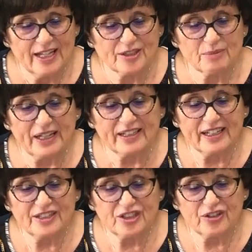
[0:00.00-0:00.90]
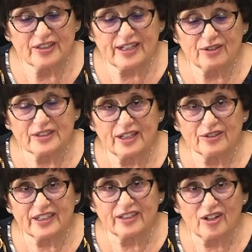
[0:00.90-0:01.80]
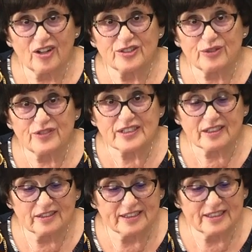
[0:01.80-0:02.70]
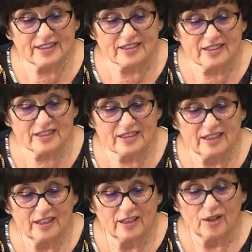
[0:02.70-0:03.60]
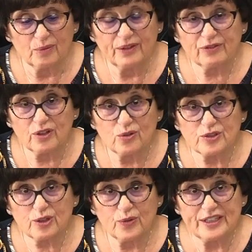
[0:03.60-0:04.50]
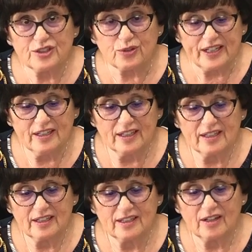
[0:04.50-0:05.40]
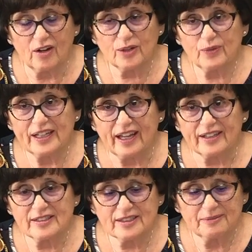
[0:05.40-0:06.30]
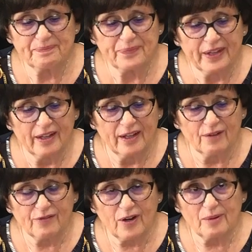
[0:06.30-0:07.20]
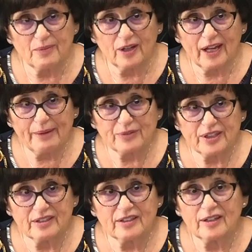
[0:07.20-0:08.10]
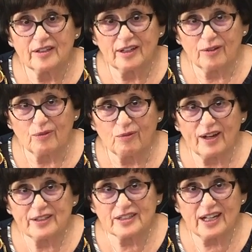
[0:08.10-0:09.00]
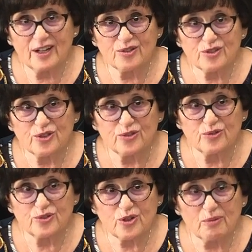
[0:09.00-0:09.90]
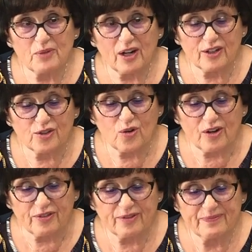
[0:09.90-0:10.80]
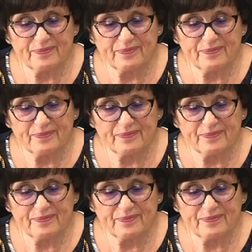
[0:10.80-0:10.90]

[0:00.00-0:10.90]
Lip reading: To make it easier in downtown Kincardine to physically distance, we have closed Queen Street on weekends from Lambton right down to Durham Market North.